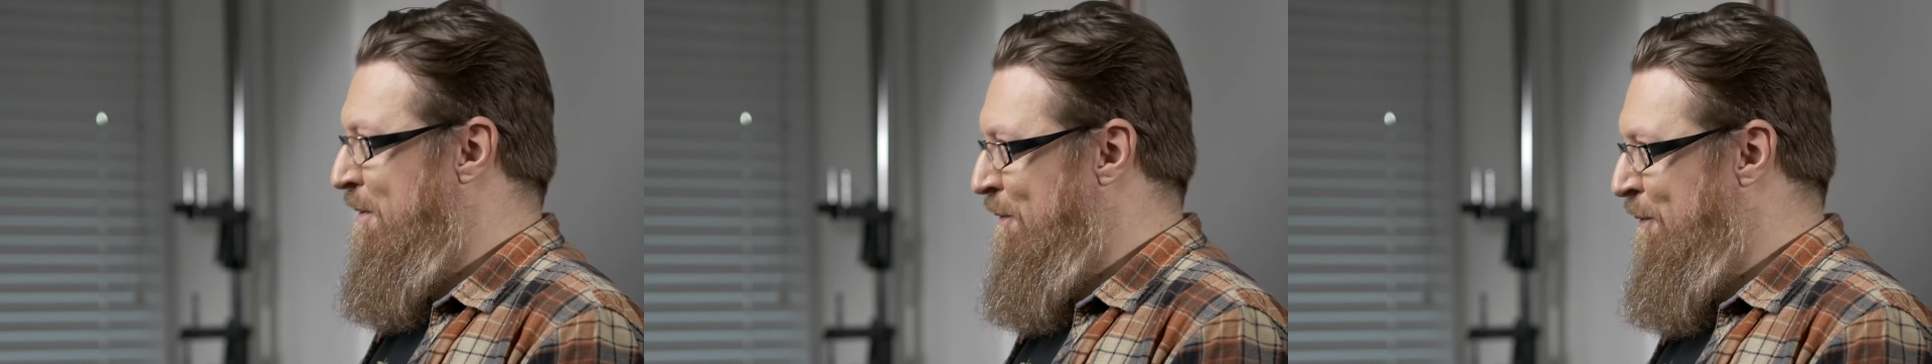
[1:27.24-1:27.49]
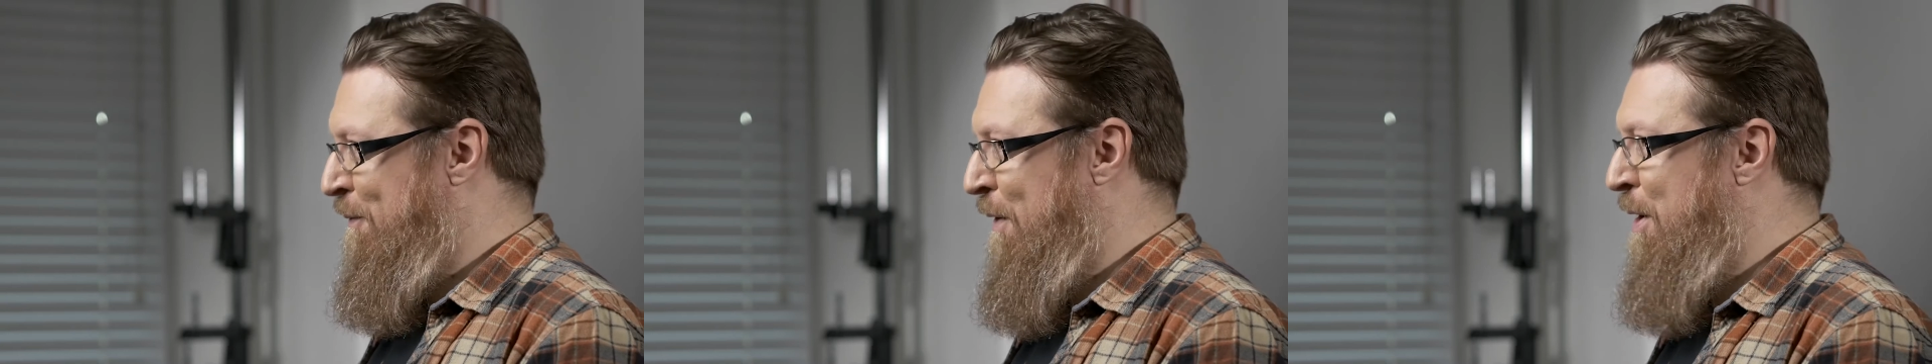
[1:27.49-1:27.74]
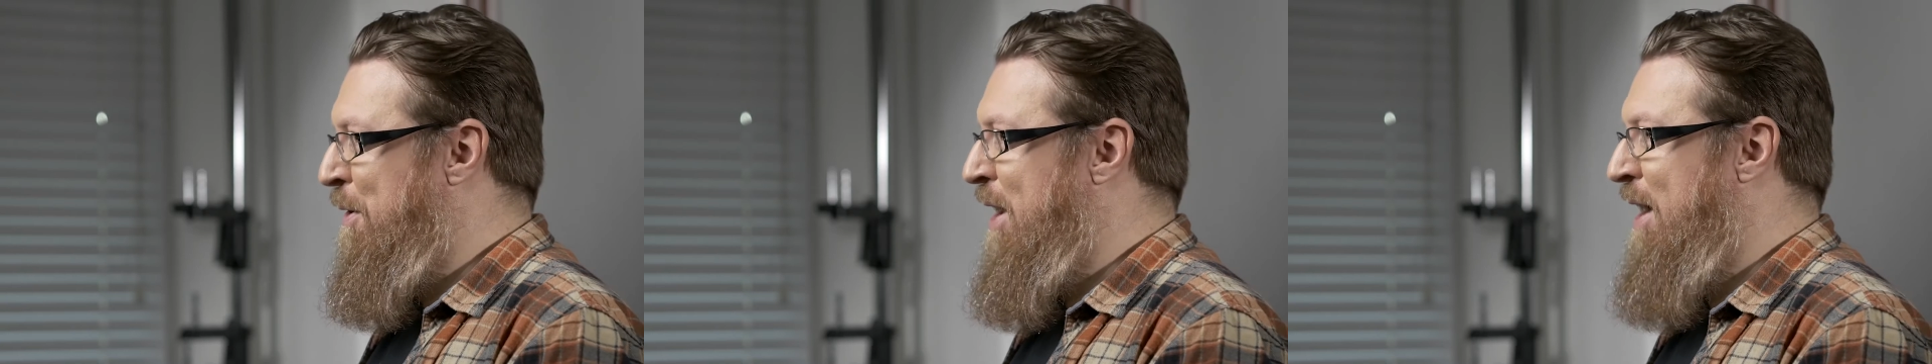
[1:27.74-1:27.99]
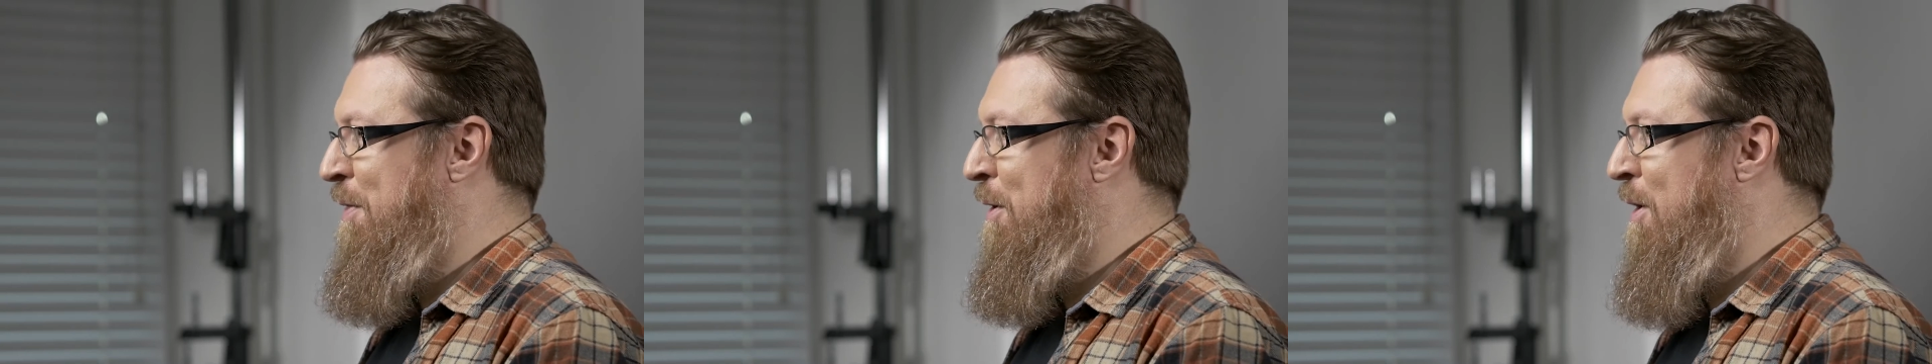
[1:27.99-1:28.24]
Further
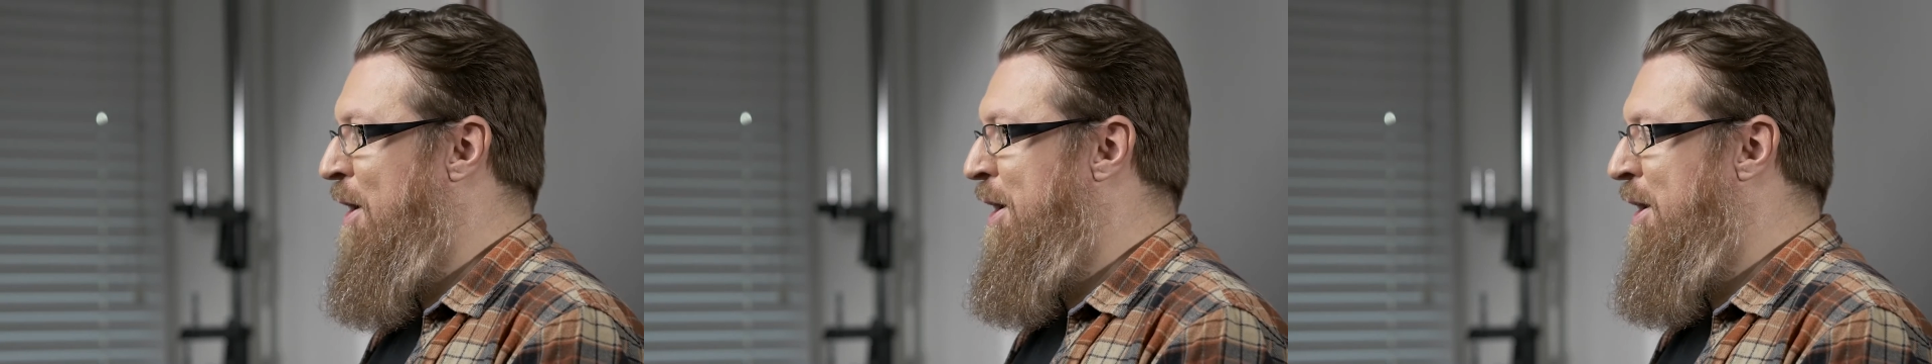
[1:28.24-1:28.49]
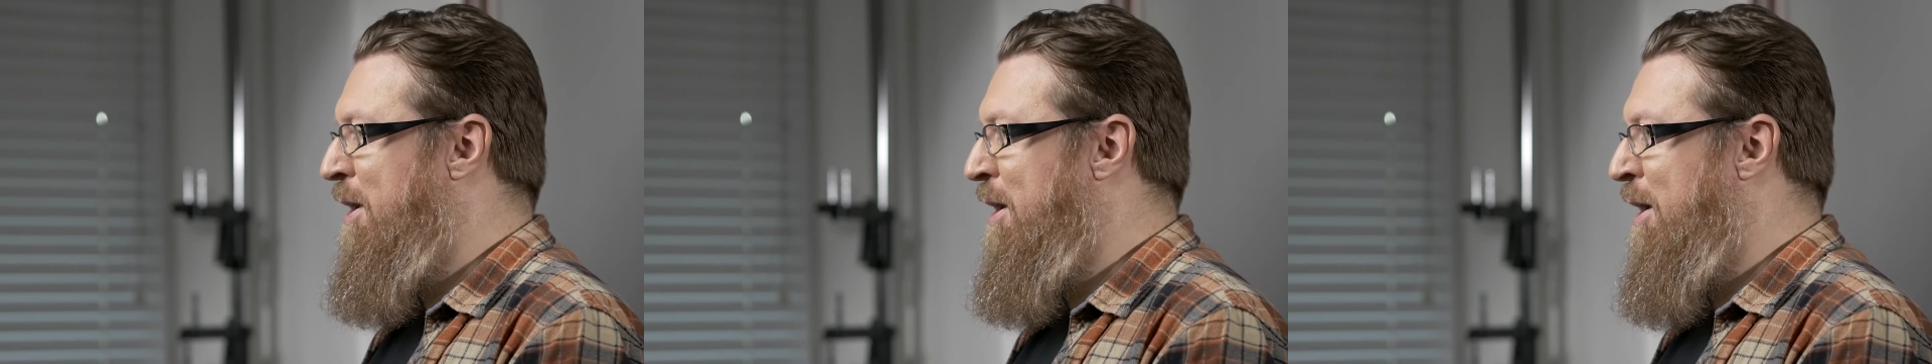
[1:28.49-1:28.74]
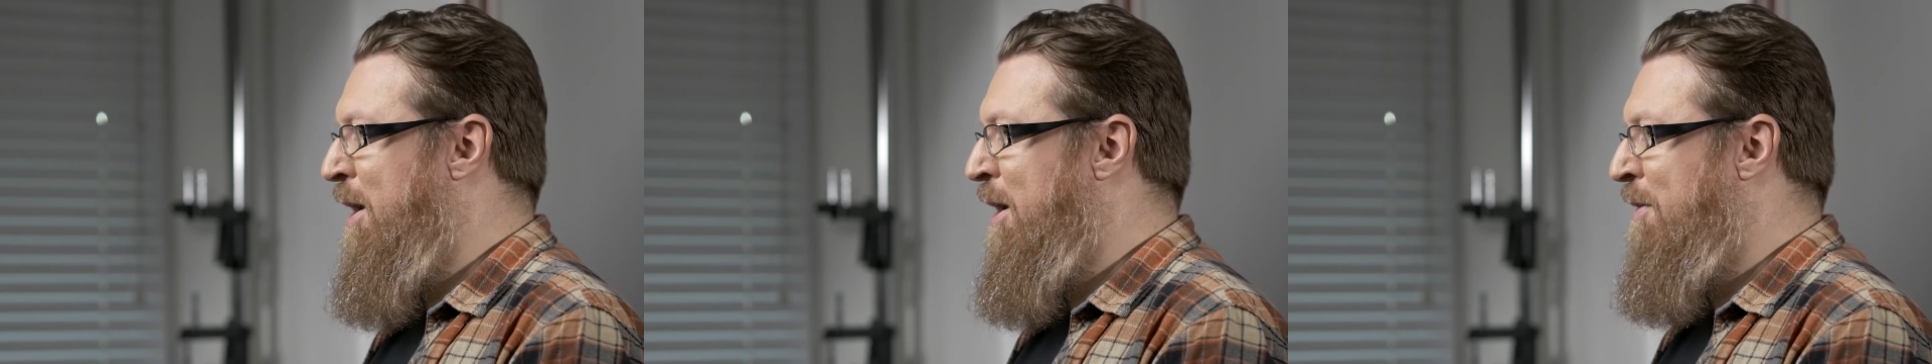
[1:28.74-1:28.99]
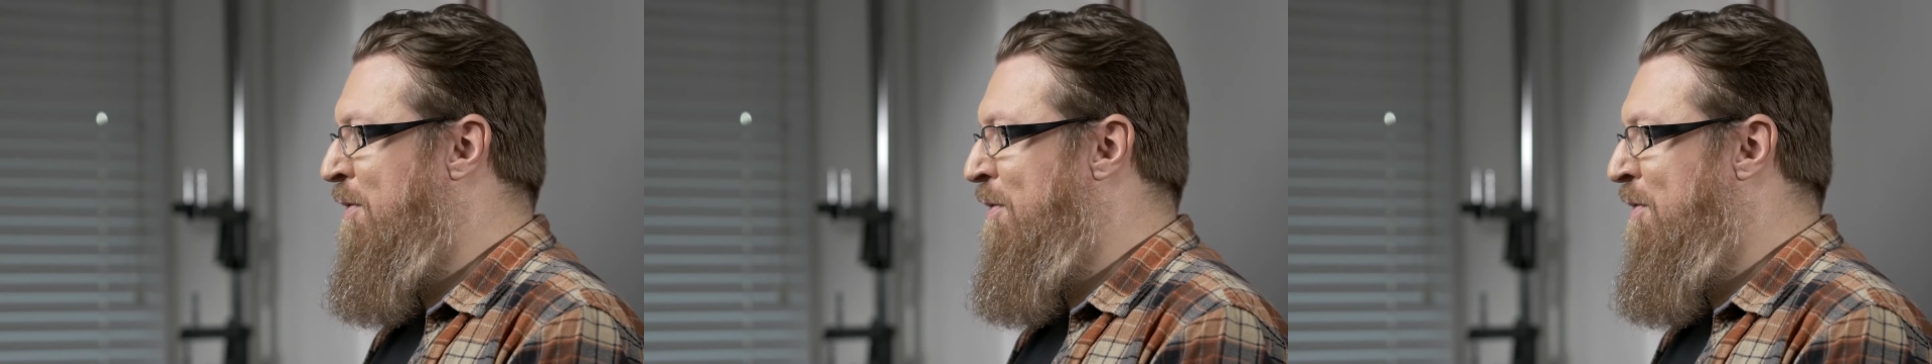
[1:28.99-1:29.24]
down the line,
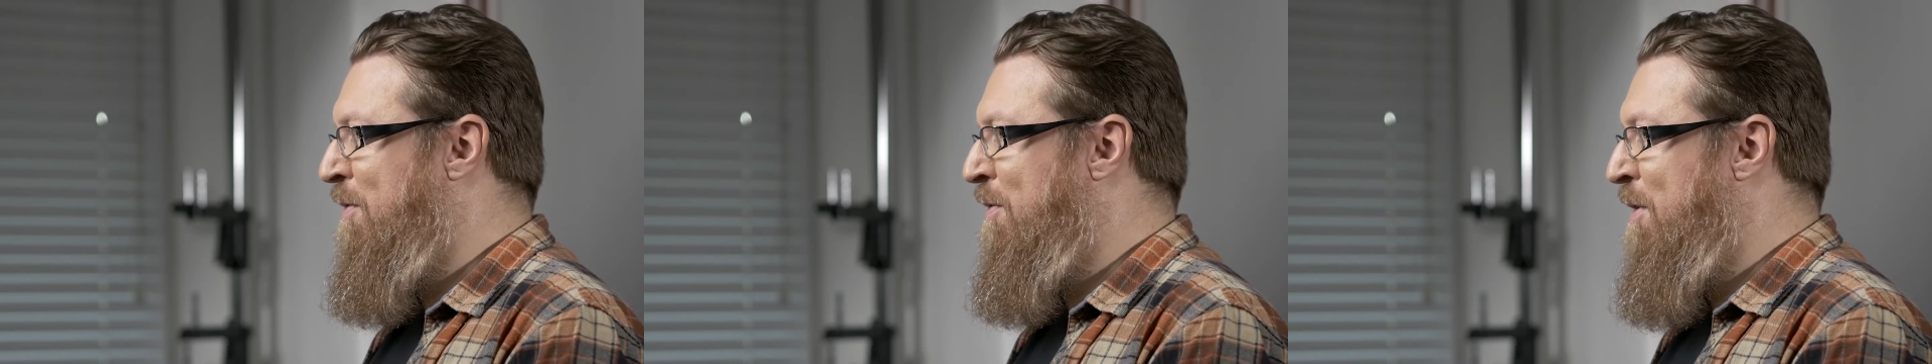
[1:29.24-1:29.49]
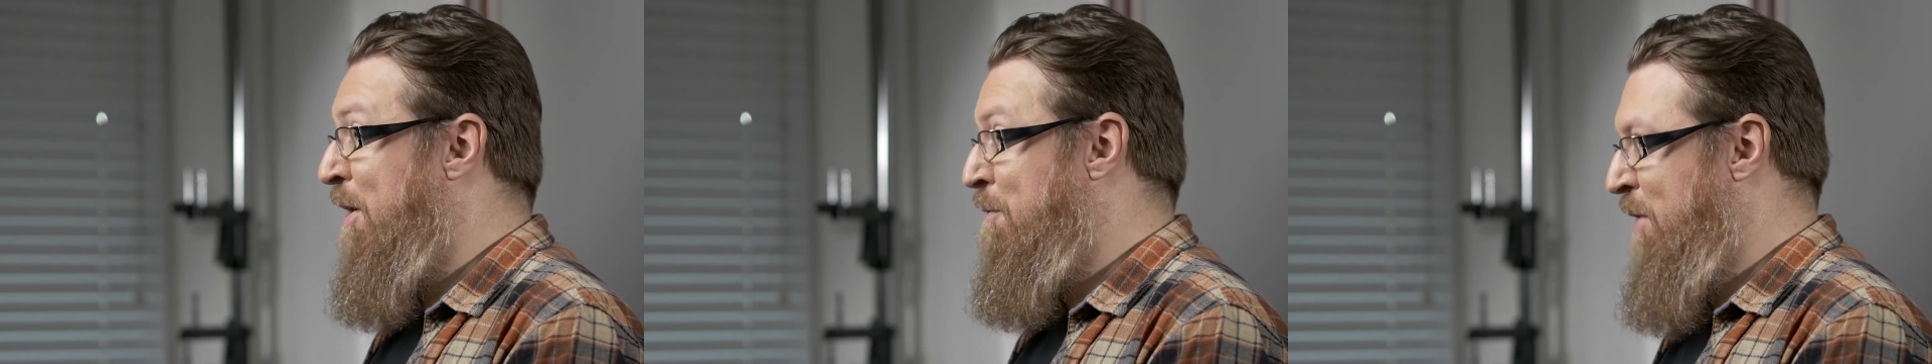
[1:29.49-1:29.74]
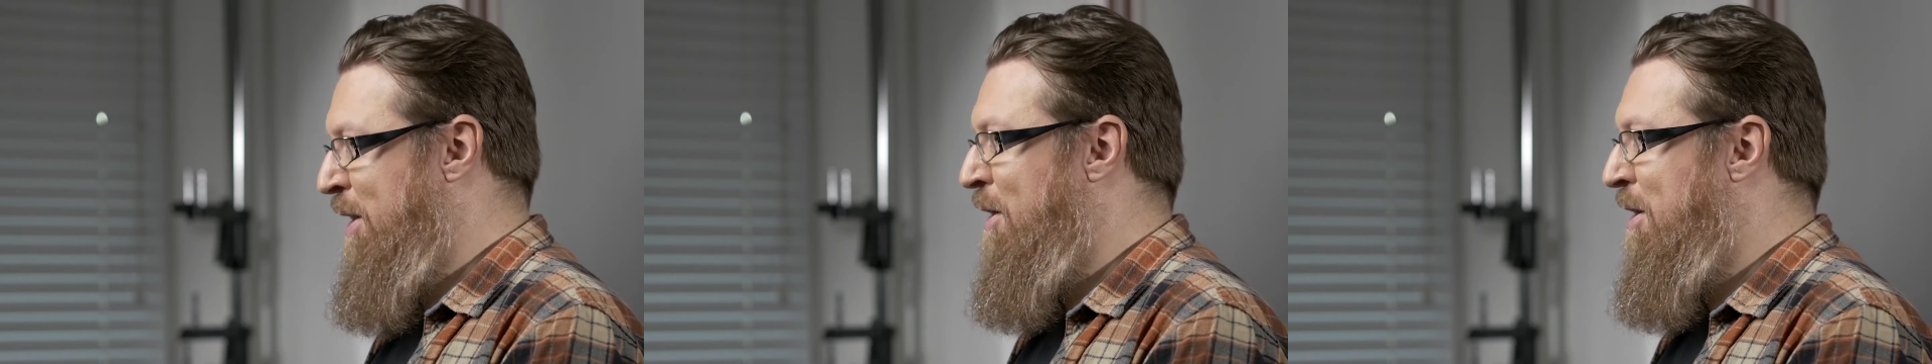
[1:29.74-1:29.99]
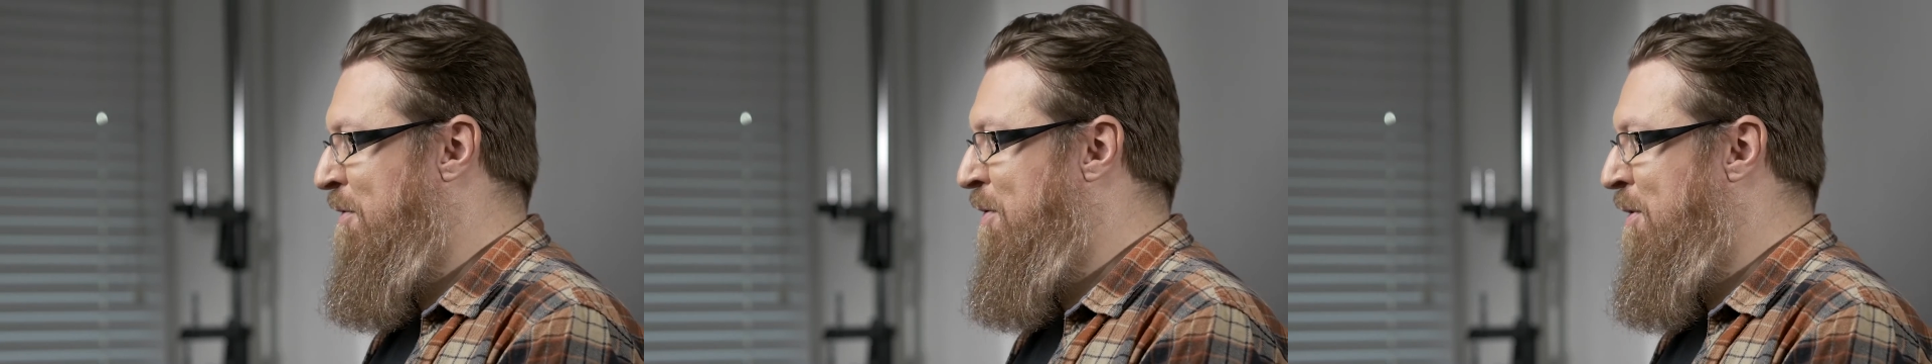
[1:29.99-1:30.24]
I
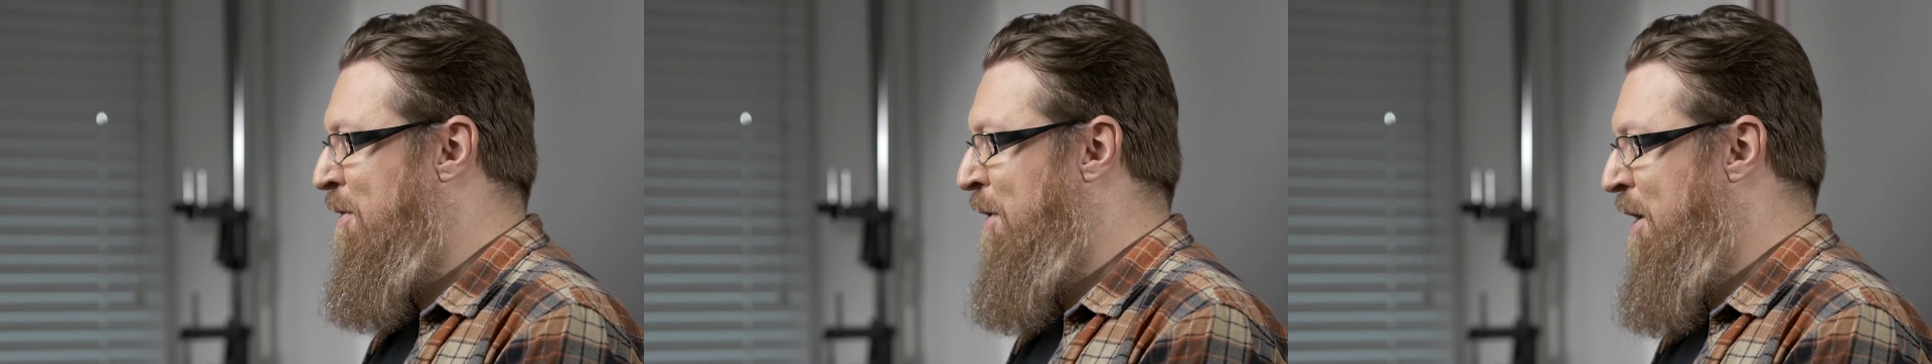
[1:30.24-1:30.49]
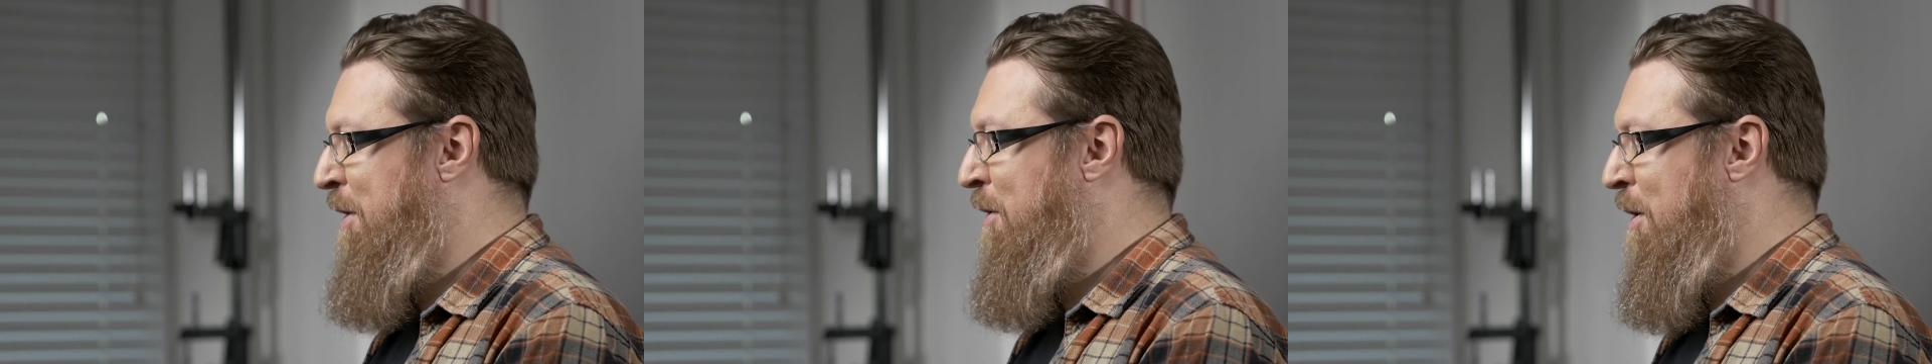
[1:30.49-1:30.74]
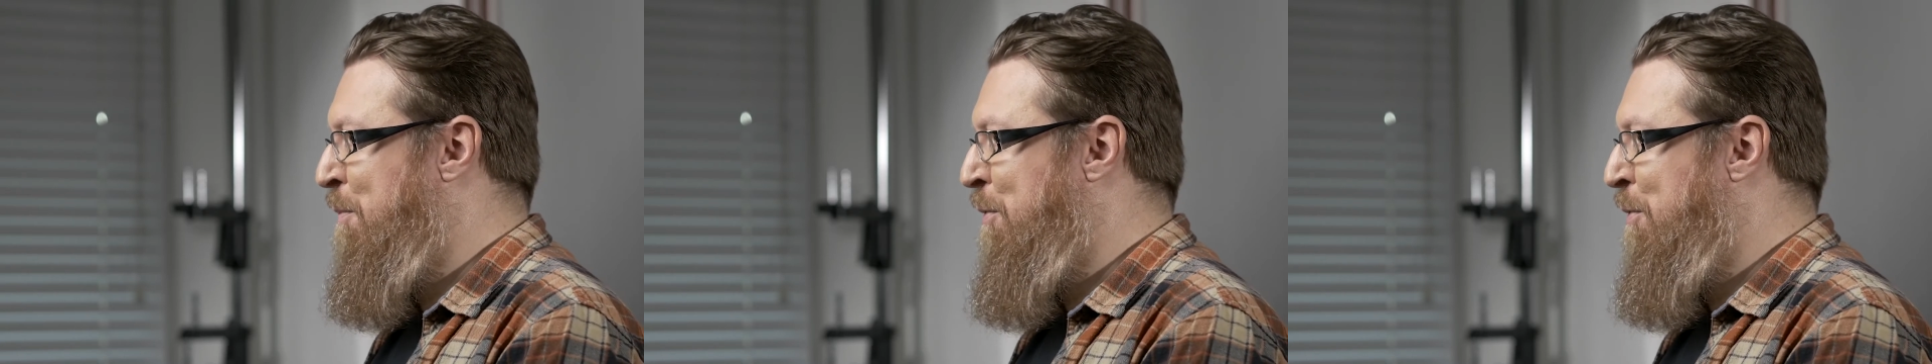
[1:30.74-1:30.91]
realised that I'd got a